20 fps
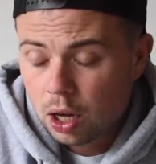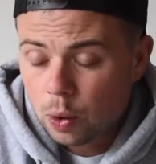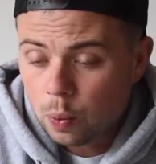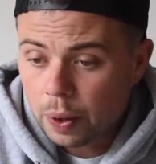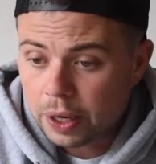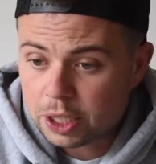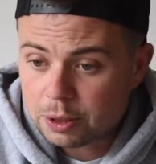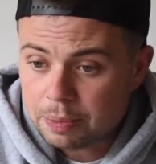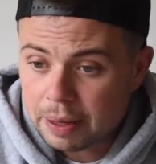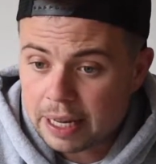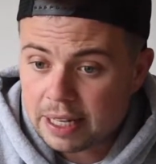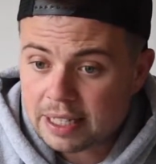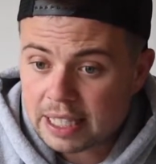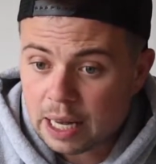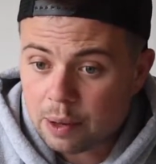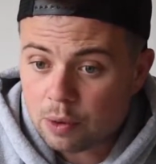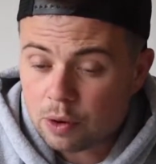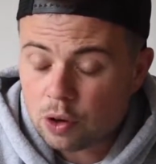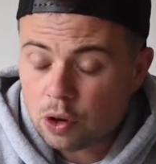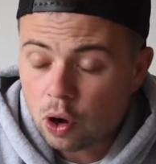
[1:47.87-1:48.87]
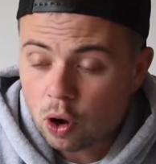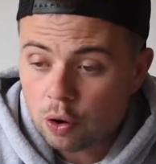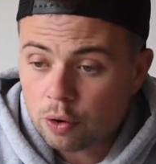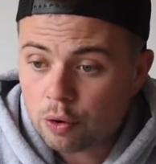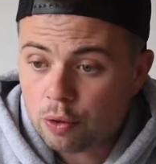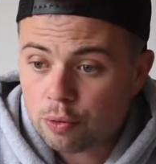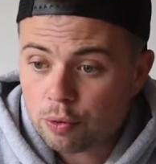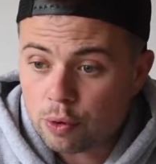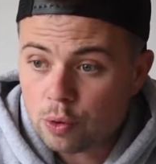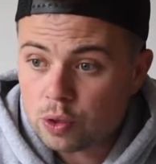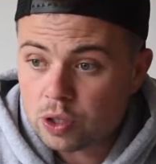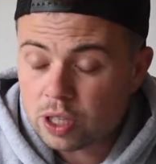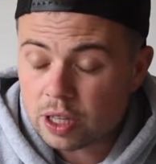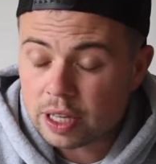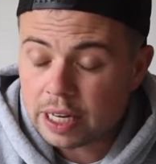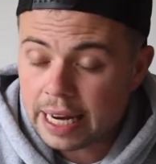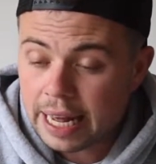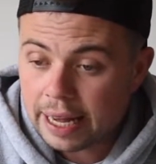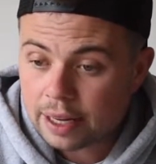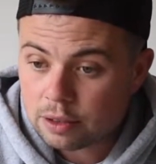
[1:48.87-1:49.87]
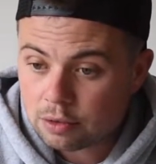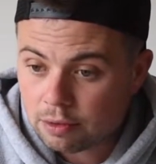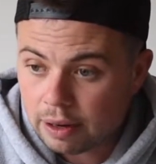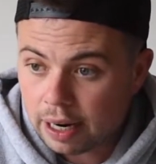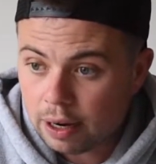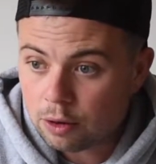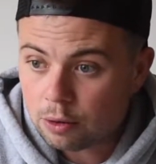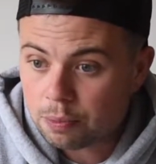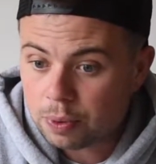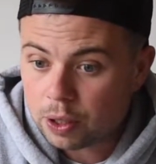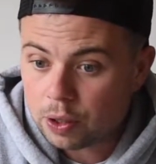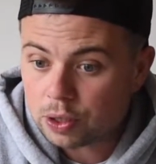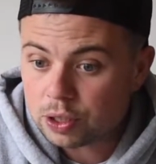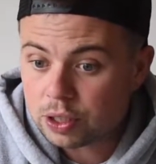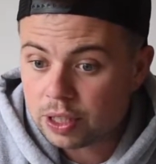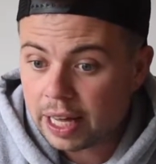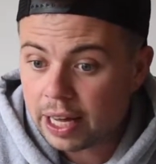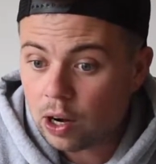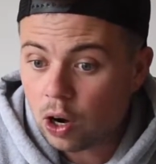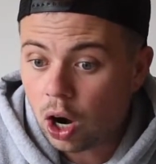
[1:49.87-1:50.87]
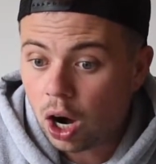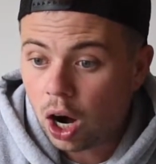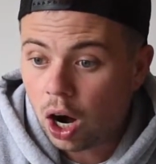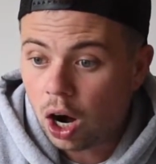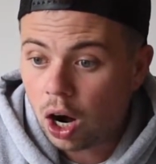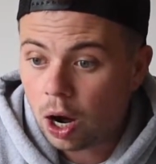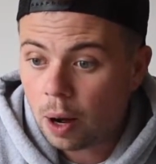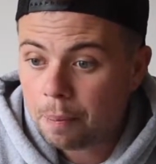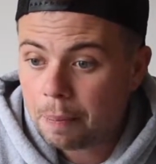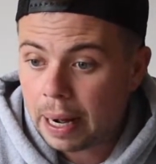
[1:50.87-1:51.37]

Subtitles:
which means they would have gone through to the next round because they got a higher